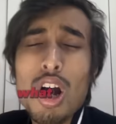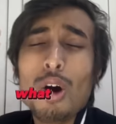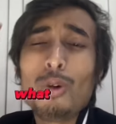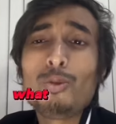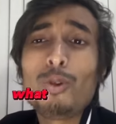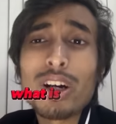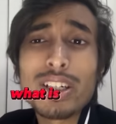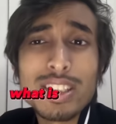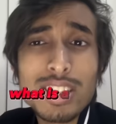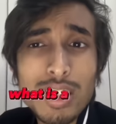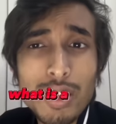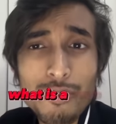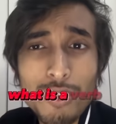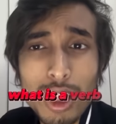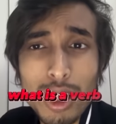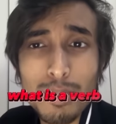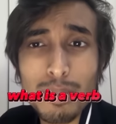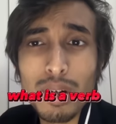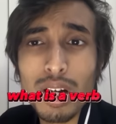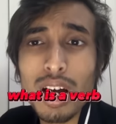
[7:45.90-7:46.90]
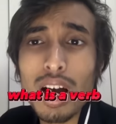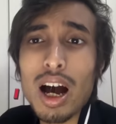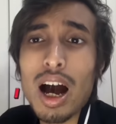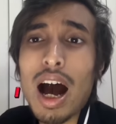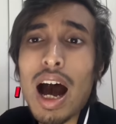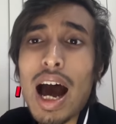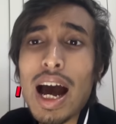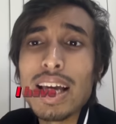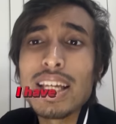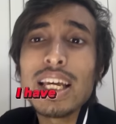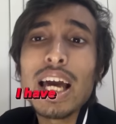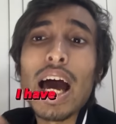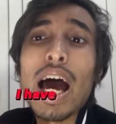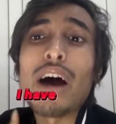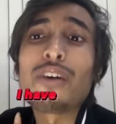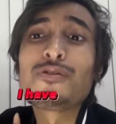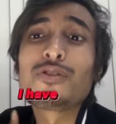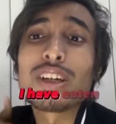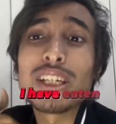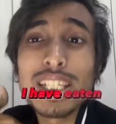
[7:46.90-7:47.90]
What is a verb? I
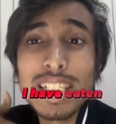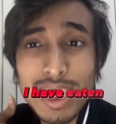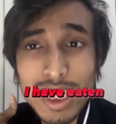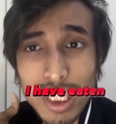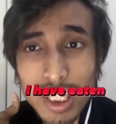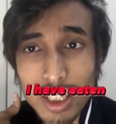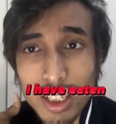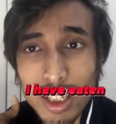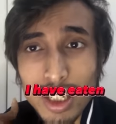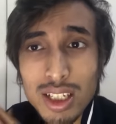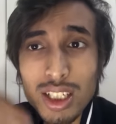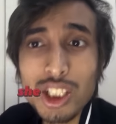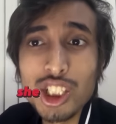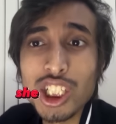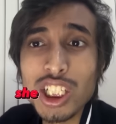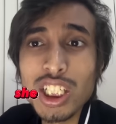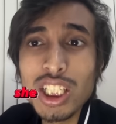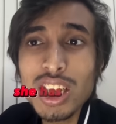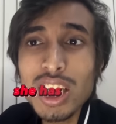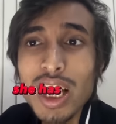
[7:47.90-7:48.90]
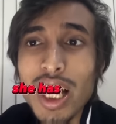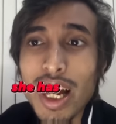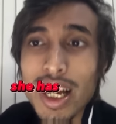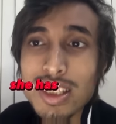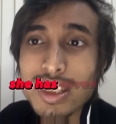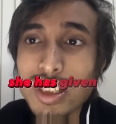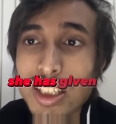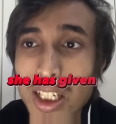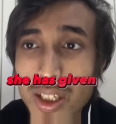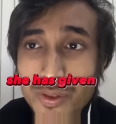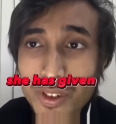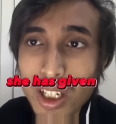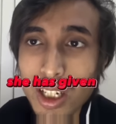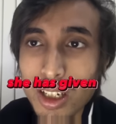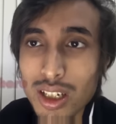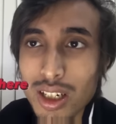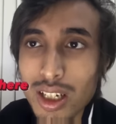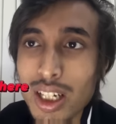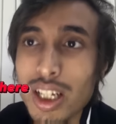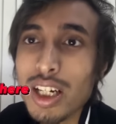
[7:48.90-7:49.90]
have eaten. She has given.
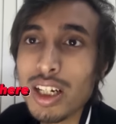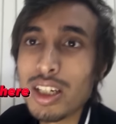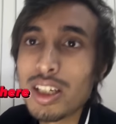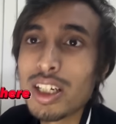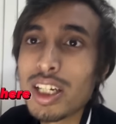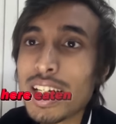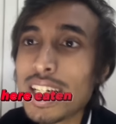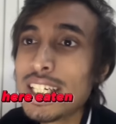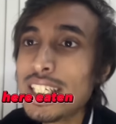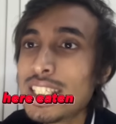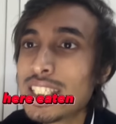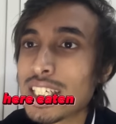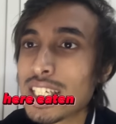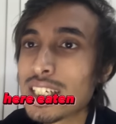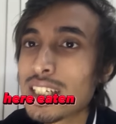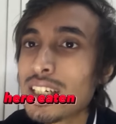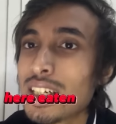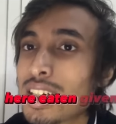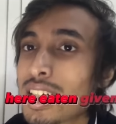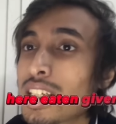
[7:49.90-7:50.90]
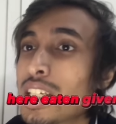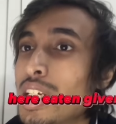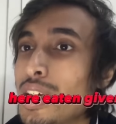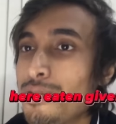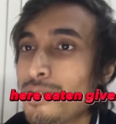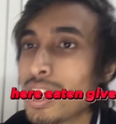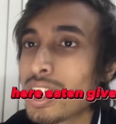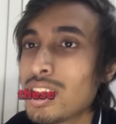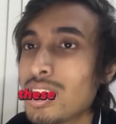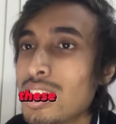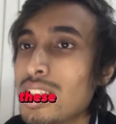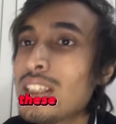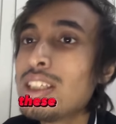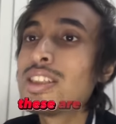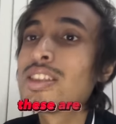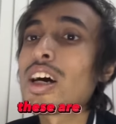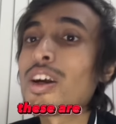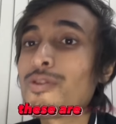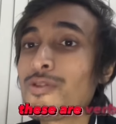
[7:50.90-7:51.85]
Here, eaten, given, these are